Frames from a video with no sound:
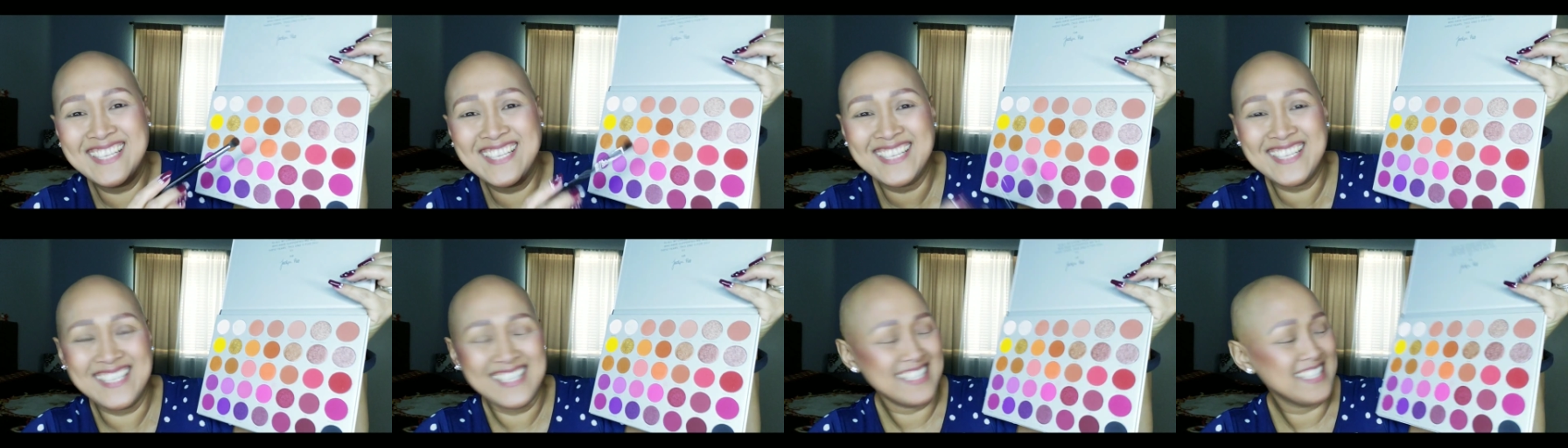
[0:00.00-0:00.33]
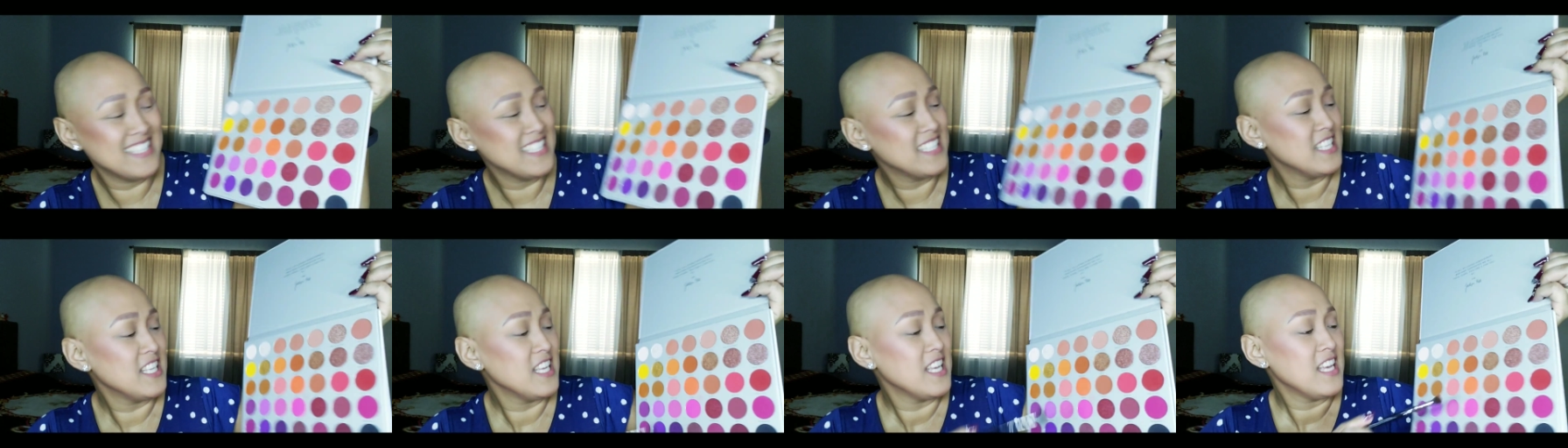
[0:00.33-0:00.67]
I
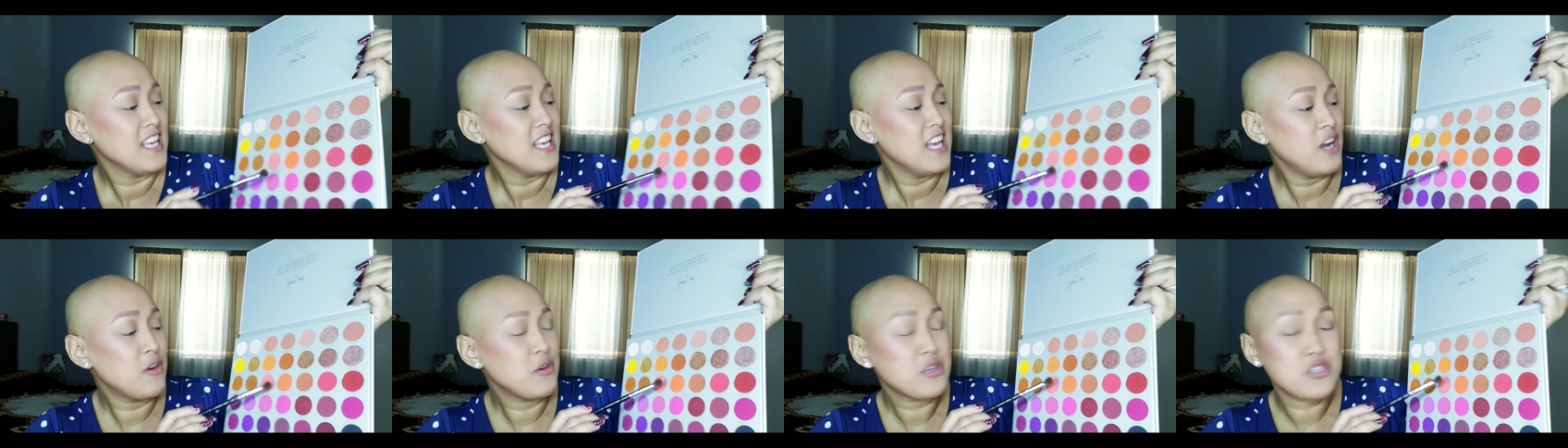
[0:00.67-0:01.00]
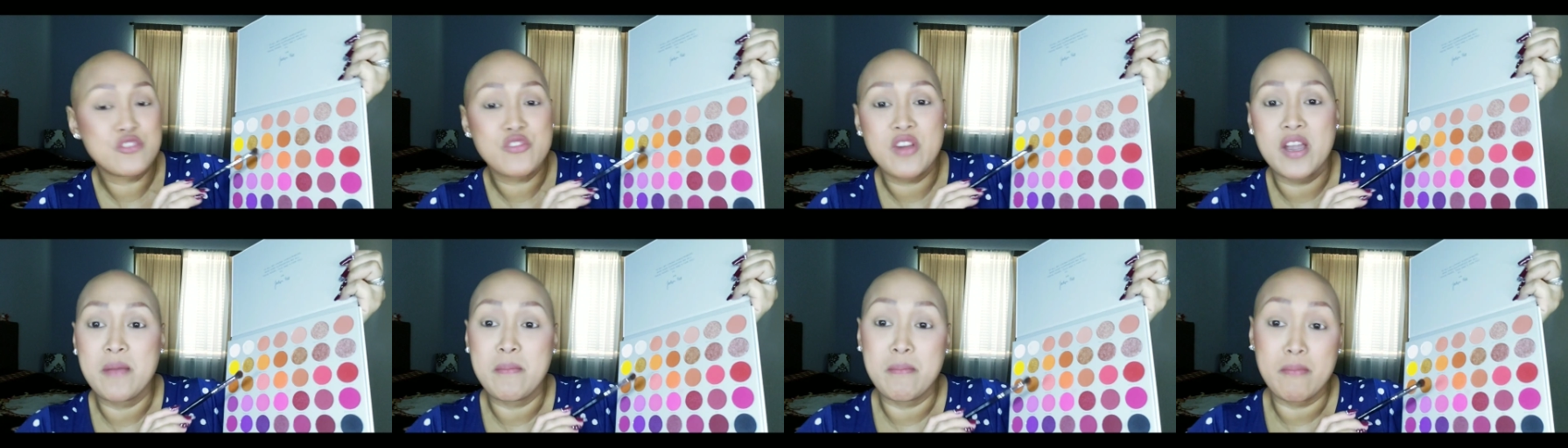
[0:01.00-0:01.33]
want to
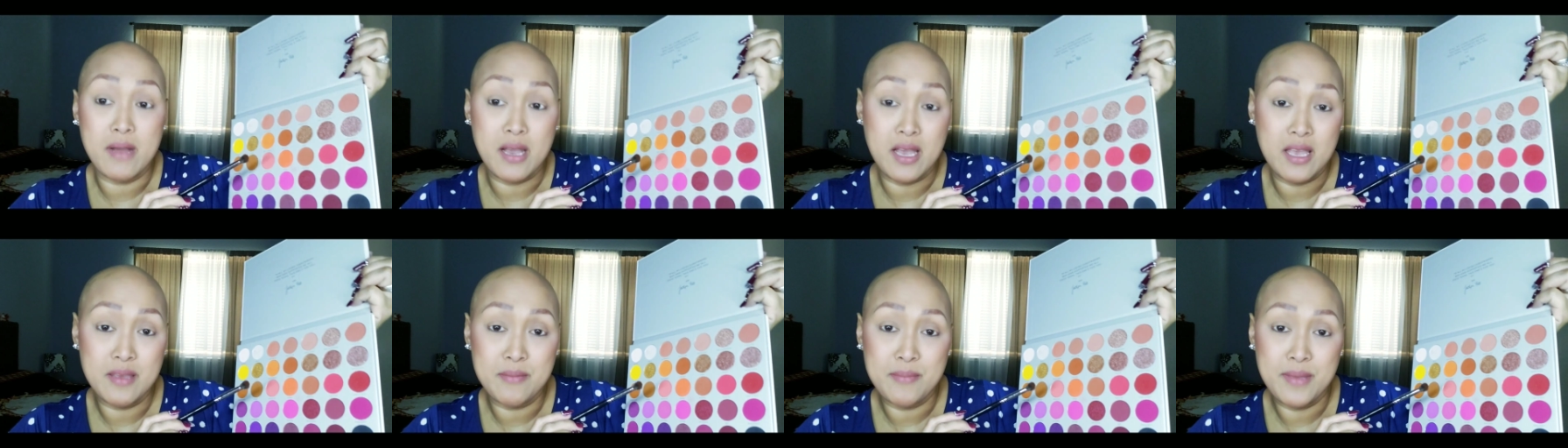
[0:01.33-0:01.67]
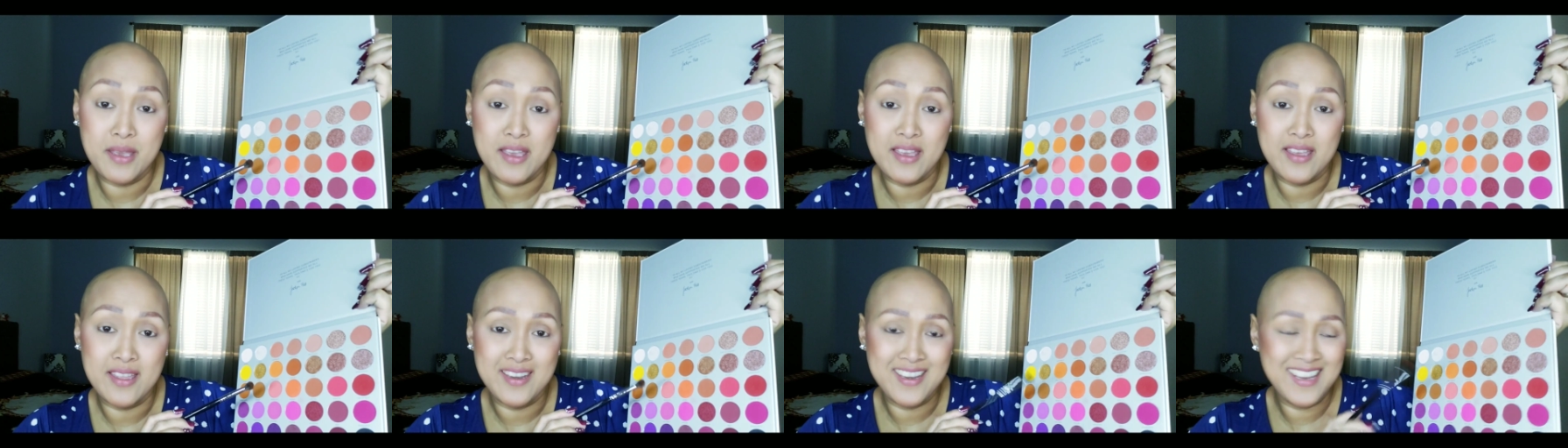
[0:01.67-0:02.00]
try my
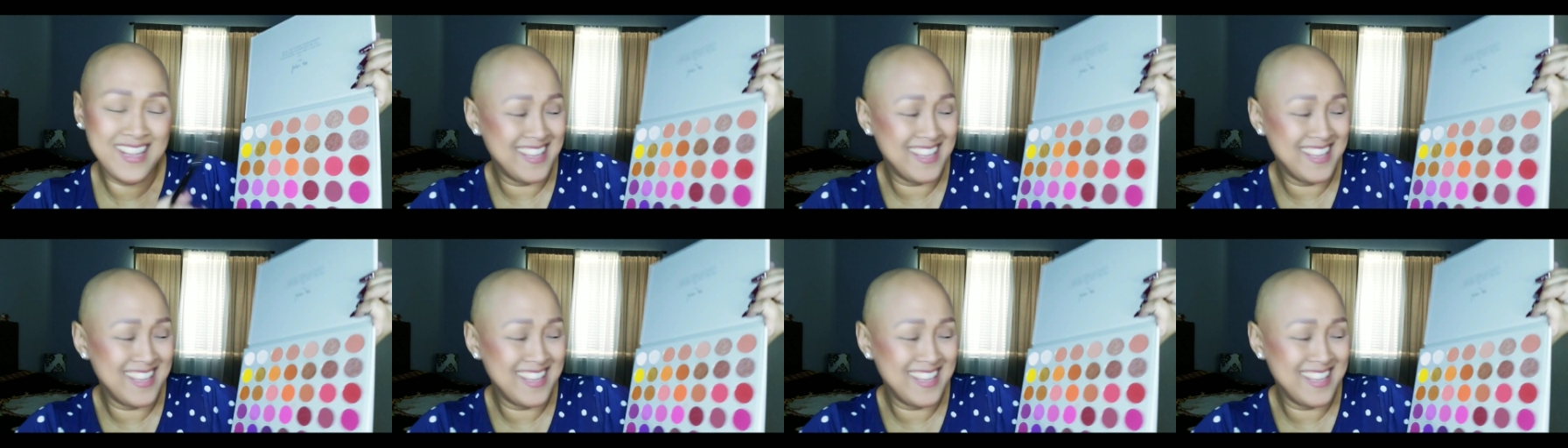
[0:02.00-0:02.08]
man.